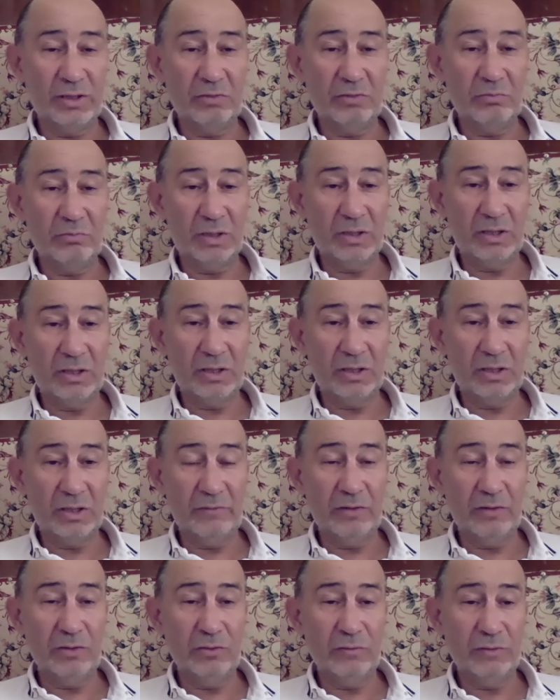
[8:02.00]
behavior
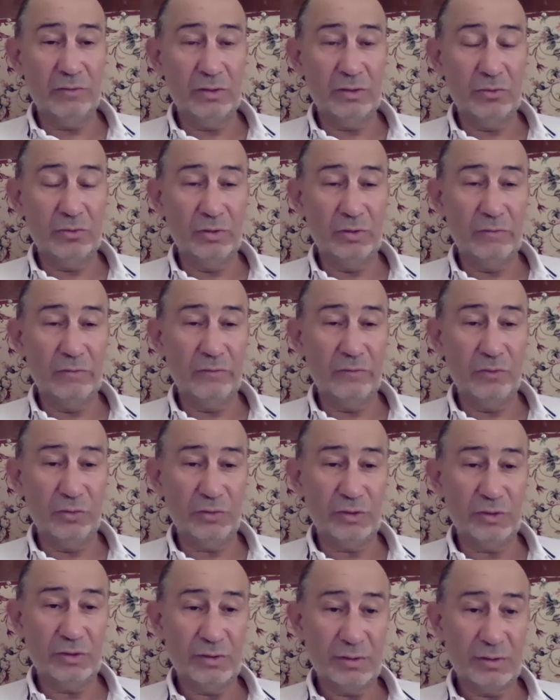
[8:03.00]
of the ruling
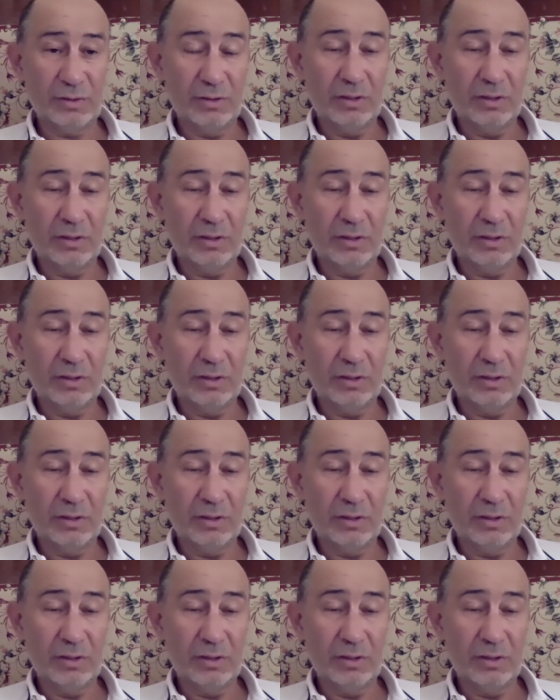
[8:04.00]
forces.